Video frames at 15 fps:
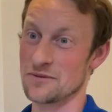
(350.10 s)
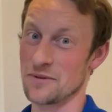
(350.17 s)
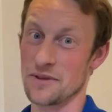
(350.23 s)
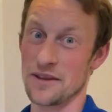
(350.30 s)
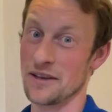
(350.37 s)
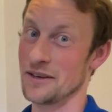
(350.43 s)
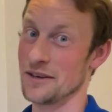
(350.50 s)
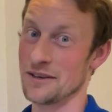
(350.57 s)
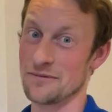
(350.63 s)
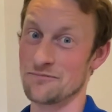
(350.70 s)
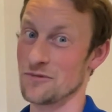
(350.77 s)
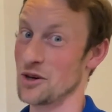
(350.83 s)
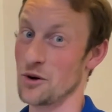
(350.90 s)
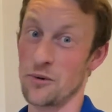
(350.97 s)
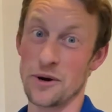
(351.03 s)
with any
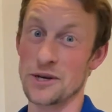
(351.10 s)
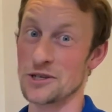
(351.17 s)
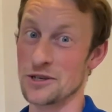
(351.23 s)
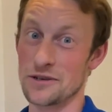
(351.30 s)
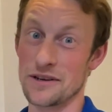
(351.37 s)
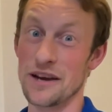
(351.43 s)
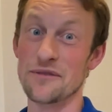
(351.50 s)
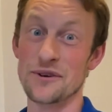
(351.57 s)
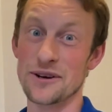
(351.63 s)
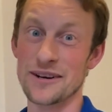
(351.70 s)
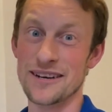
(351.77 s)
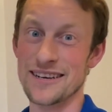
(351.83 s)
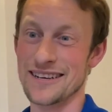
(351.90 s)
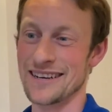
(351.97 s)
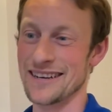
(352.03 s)
equation ever,
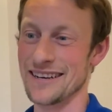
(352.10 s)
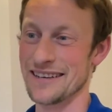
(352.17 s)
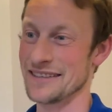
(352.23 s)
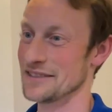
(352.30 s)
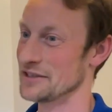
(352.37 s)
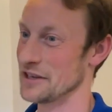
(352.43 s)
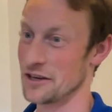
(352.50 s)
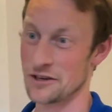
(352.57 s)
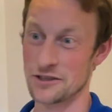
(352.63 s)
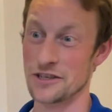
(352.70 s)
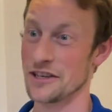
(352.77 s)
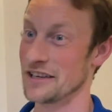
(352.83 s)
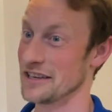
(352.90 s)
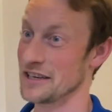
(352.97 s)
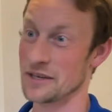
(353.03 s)
is
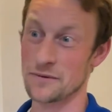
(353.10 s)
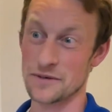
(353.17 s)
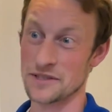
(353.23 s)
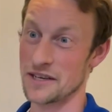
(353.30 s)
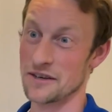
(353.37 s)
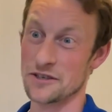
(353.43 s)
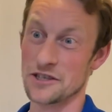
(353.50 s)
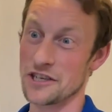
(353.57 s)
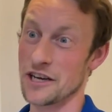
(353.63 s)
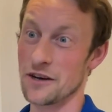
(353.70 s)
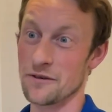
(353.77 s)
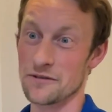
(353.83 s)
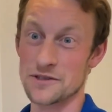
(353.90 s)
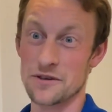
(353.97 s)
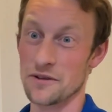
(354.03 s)
energy in equals energy
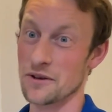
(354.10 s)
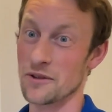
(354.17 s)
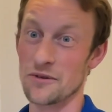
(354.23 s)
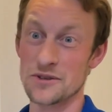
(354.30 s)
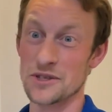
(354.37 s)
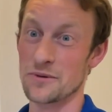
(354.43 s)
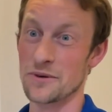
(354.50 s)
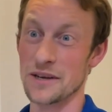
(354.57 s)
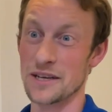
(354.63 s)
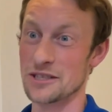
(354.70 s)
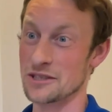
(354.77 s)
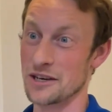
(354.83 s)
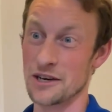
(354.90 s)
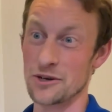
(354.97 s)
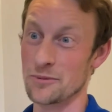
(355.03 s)
out. So the closer you can get
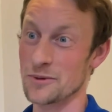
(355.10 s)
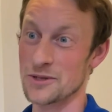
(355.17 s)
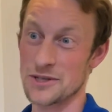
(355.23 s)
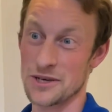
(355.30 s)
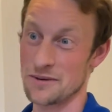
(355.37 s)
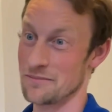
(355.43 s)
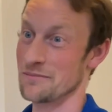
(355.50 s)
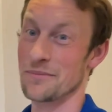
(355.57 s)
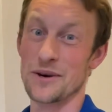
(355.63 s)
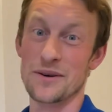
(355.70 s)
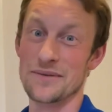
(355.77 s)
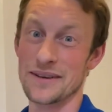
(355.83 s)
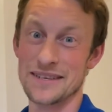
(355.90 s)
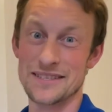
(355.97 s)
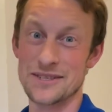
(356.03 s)
to 100%,
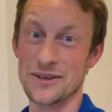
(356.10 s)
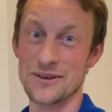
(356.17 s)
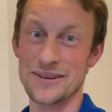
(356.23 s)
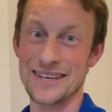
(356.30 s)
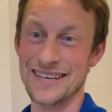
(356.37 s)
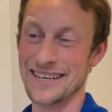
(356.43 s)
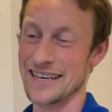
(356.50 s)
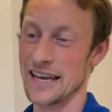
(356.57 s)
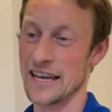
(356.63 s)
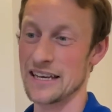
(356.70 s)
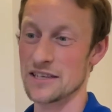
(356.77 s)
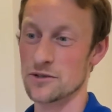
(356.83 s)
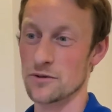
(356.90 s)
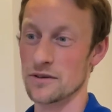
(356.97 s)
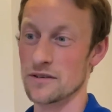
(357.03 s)
perfect. So any
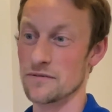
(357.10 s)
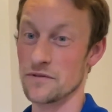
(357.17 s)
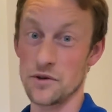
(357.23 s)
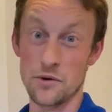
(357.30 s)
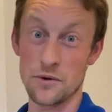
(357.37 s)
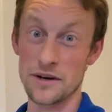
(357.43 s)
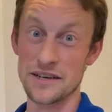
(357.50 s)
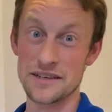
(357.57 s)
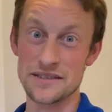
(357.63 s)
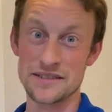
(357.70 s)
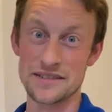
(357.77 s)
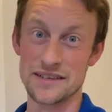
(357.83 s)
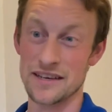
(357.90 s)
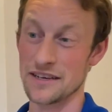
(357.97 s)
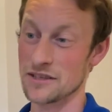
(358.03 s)
sort of
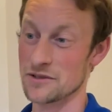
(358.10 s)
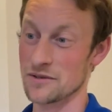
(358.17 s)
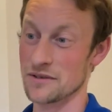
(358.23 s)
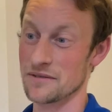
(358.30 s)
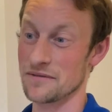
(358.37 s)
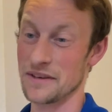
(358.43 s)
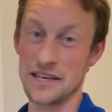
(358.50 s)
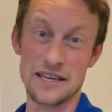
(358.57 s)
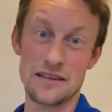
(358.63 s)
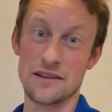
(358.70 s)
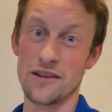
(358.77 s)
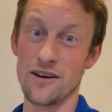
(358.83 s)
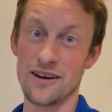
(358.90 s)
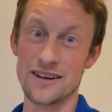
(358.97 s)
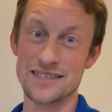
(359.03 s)
noise, any sort of heat
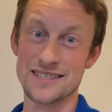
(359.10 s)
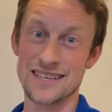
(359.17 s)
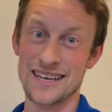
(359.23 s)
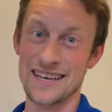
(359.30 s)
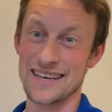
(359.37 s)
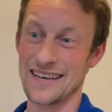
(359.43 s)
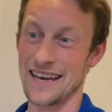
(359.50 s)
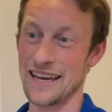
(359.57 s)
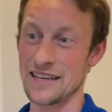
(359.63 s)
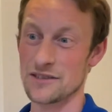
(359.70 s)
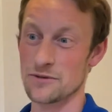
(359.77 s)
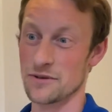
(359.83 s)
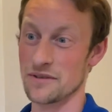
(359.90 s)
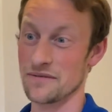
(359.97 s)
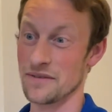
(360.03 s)
loss, any
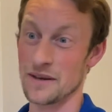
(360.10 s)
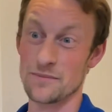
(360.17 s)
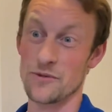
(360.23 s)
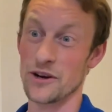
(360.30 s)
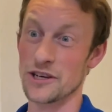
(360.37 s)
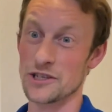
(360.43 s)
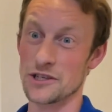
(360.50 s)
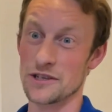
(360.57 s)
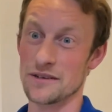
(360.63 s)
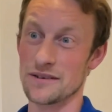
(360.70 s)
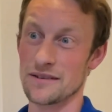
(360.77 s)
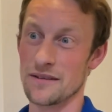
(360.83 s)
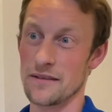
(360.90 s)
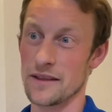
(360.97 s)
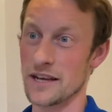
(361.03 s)
sort of
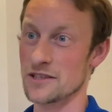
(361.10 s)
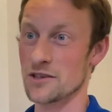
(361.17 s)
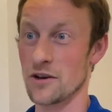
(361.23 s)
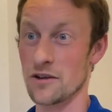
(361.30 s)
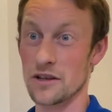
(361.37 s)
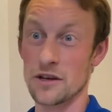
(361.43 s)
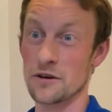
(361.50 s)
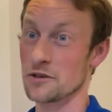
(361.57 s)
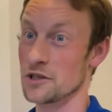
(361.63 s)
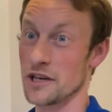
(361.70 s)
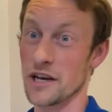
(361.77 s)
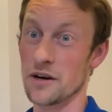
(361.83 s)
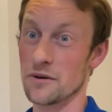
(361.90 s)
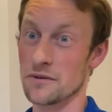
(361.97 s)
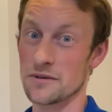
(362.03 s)
vibration, that's all
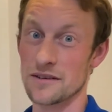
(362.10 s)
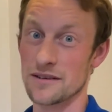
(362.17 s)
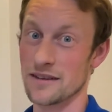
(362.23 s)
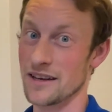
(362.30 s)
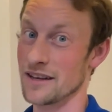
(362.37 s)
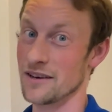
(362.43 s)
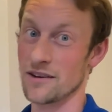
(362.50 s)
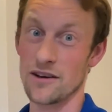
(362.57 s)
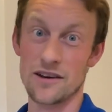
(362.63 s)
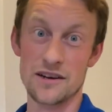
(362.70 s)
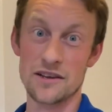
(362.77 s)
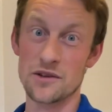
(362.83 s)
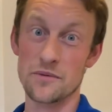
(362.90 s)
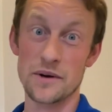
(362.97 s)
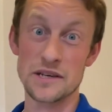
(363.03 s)
energy out and not
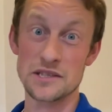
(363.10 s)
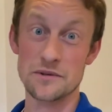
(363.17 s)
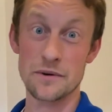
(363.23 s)
in the ways that